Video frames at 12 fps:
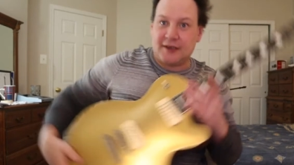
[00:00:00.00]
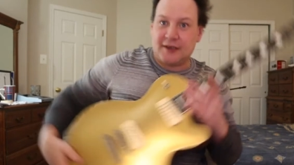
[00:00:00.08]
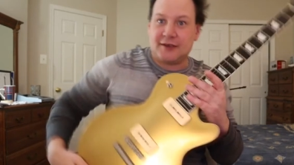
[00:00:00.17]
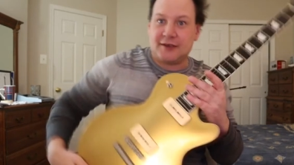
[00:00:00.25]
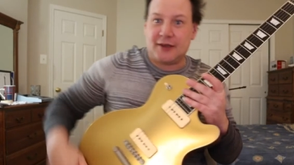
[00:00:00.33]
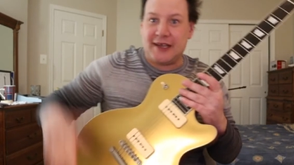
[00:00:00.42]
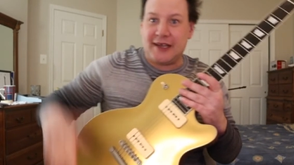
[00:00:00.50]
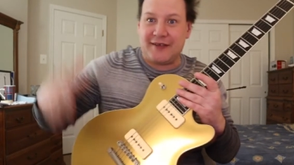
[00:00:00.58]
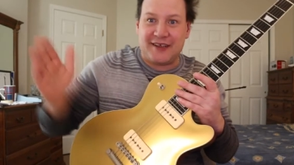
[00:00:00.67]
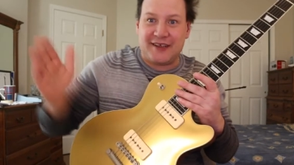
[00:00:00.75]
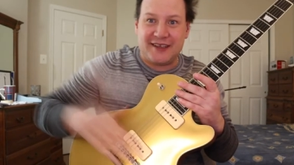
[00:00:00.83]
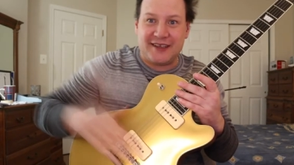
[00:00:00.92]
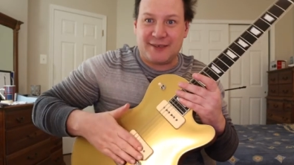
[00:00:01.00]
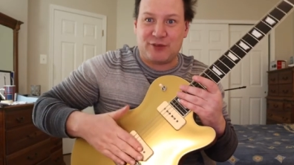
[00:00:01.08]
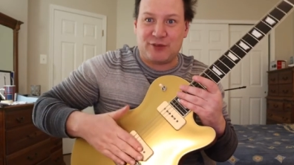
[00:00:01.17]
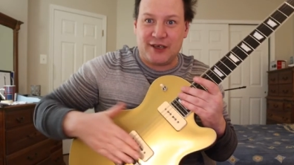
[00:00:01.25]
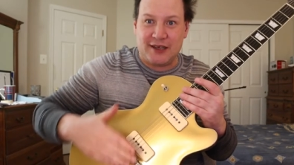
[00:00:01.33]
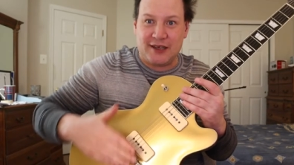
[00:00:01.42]
So I have to hit this
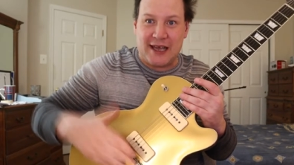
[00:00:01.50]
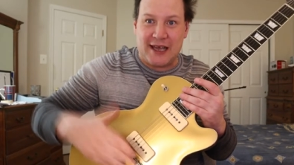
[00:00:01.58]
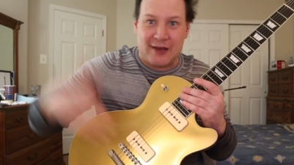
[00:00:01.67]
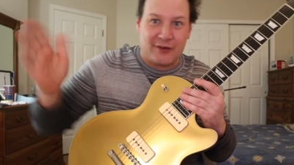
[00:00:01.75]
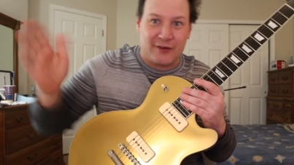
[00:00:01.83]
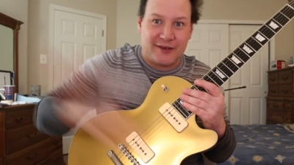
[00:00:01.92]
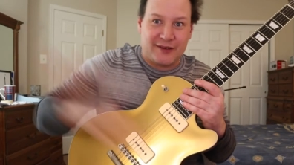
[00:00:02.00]
pretty loud.